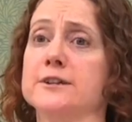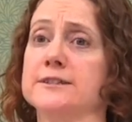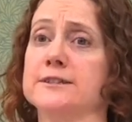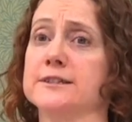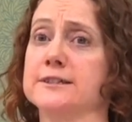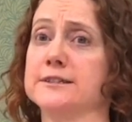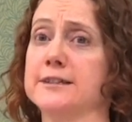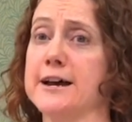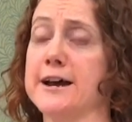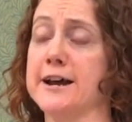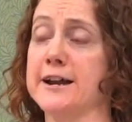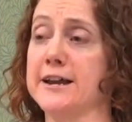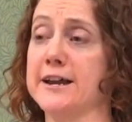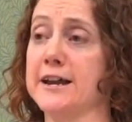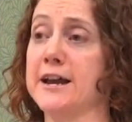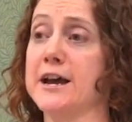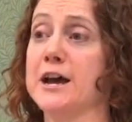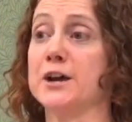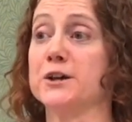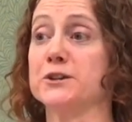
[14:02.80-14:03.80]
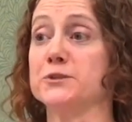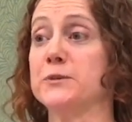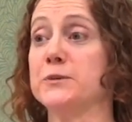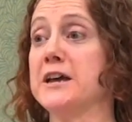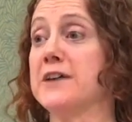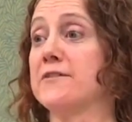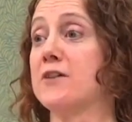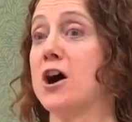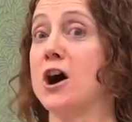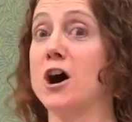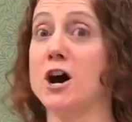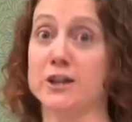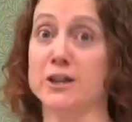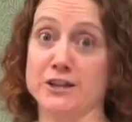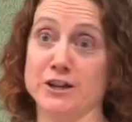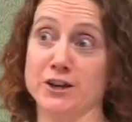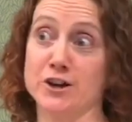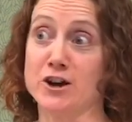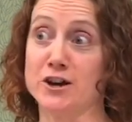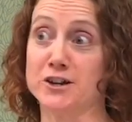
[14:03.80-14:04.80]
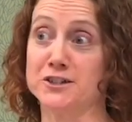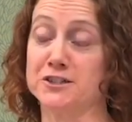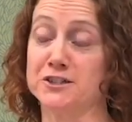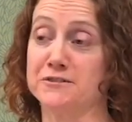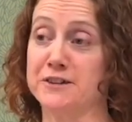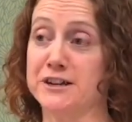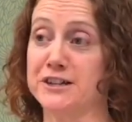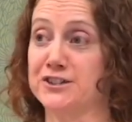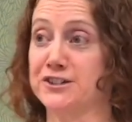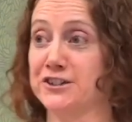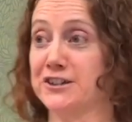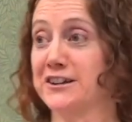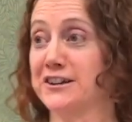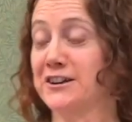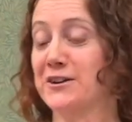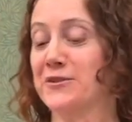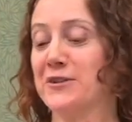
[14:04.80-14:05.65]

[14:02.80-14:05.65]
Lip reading: society because we have all the incarceration,